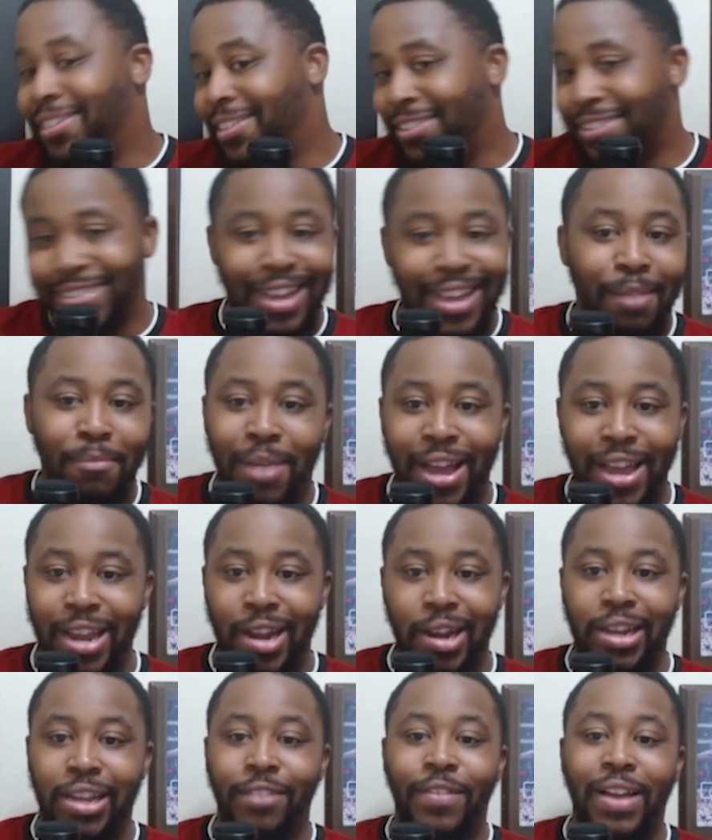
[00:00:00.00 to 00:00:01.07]
It's not my
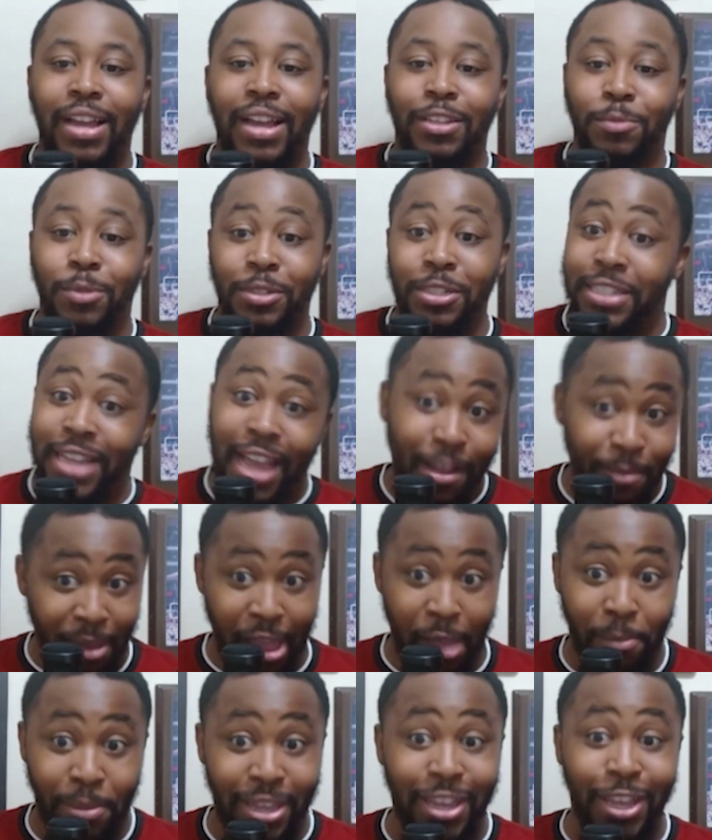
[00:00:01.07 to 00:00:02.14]
area of expertise. I have my
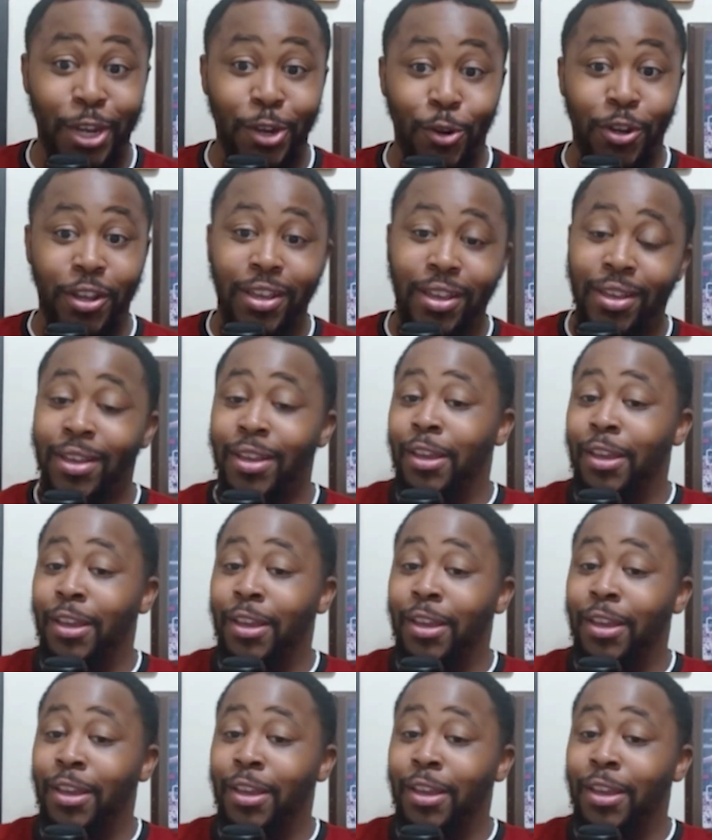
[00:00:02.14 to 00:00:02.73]
opinion on it,